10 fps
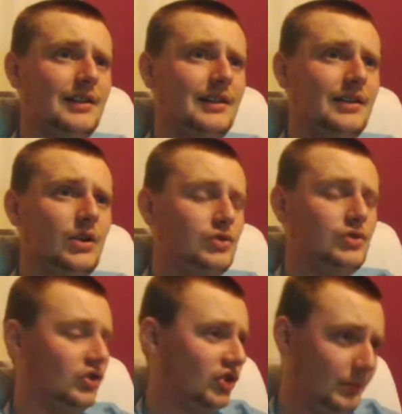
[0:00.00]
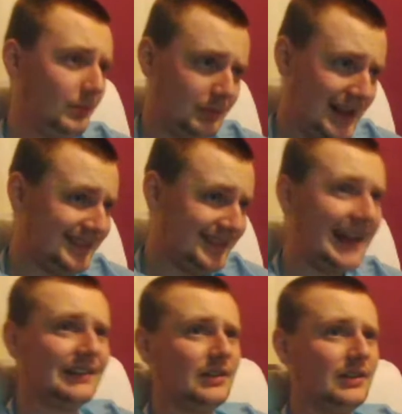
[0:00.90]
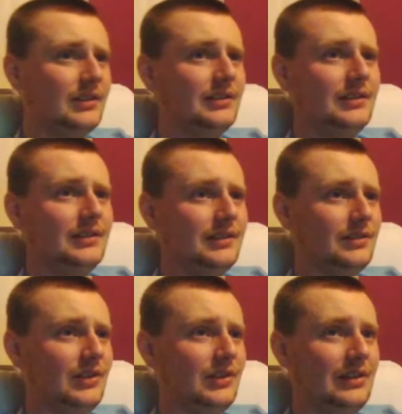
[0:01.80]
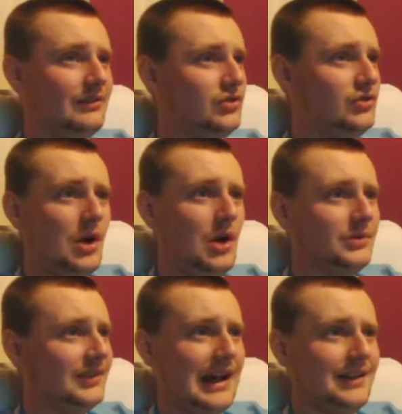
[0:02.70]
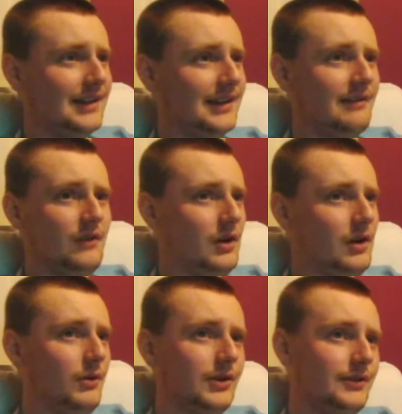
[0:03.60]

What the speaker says: Who just stops play dead. So, no desire to get forward.